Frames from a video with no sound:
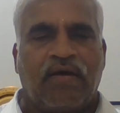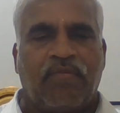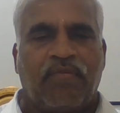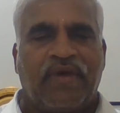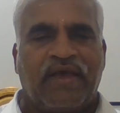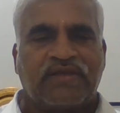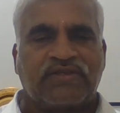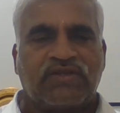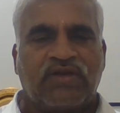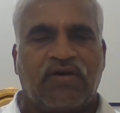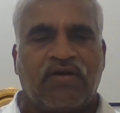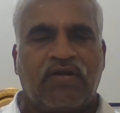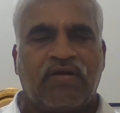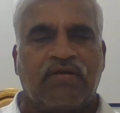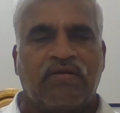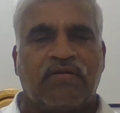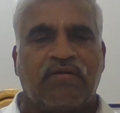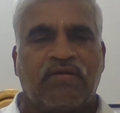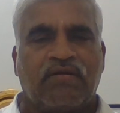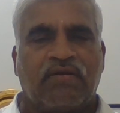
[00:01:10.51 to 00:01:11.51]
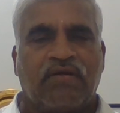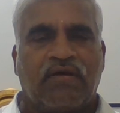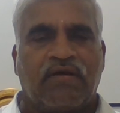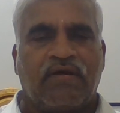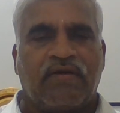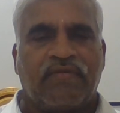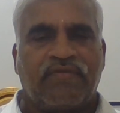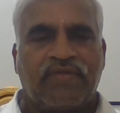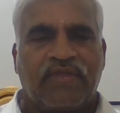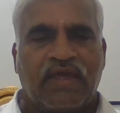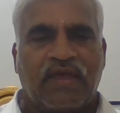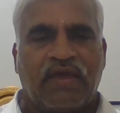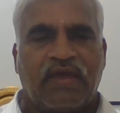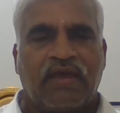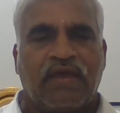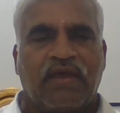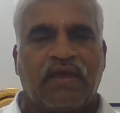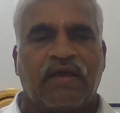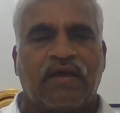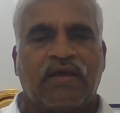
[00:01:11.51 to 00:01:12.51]
based on
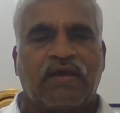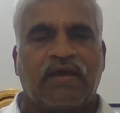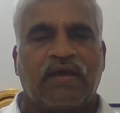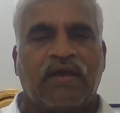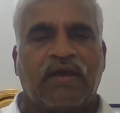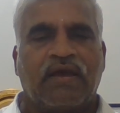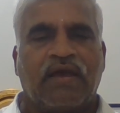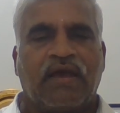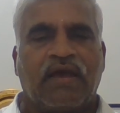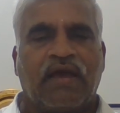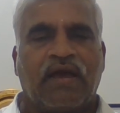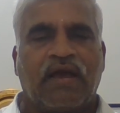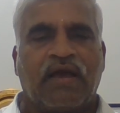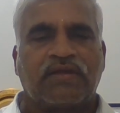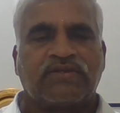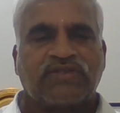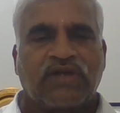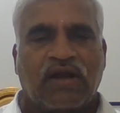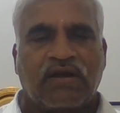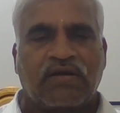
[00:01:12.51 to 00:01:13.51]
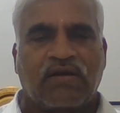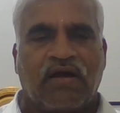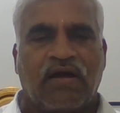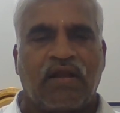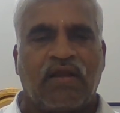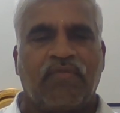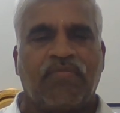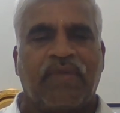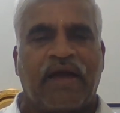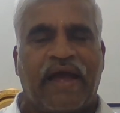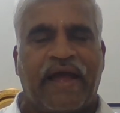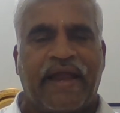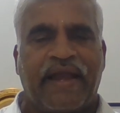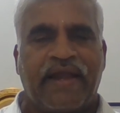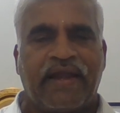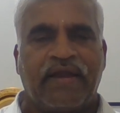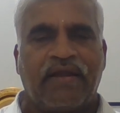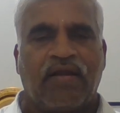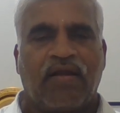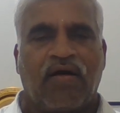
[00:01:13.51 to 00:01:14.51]
the short column
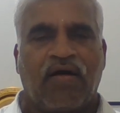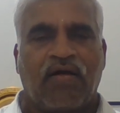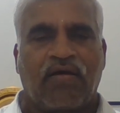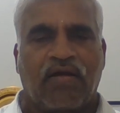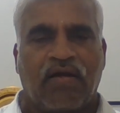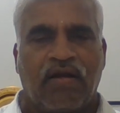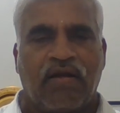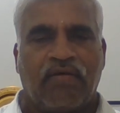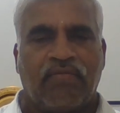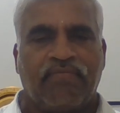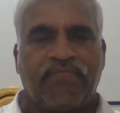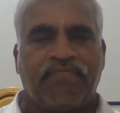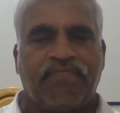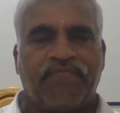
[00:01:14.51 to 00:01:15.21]
and long column.